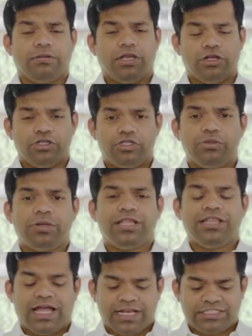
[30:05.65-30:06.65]
You know,
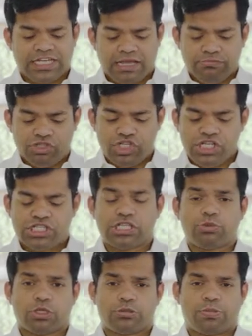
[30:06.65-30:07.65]
during that time,
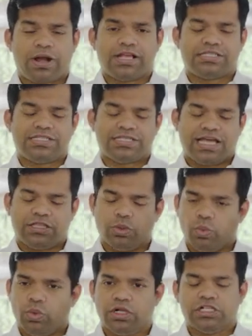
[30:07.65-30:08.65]
Jesus was present at the
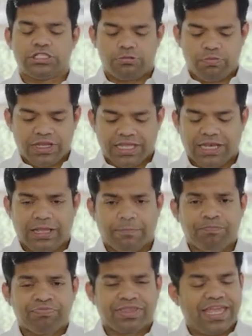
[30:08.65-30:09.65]
world's beginning,
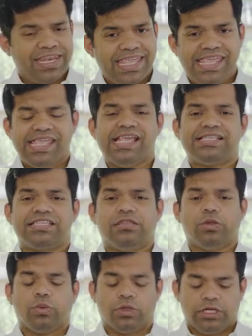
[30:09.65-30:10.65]
and he is in
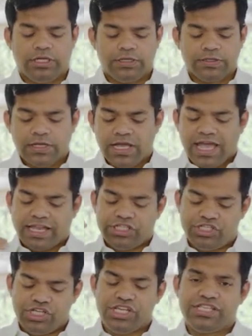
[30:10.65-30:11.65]
the word,
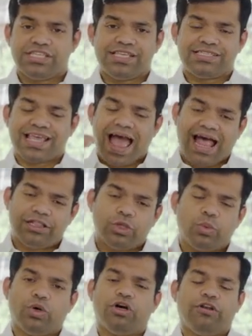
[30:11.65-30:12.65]
and Jesus and
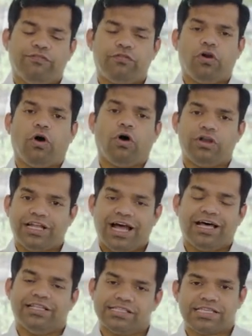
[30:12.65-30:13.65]
the word of God
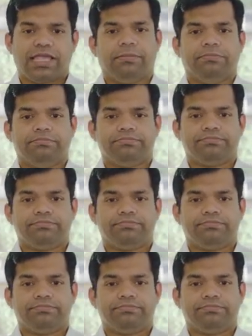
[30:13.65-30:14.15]
are the same.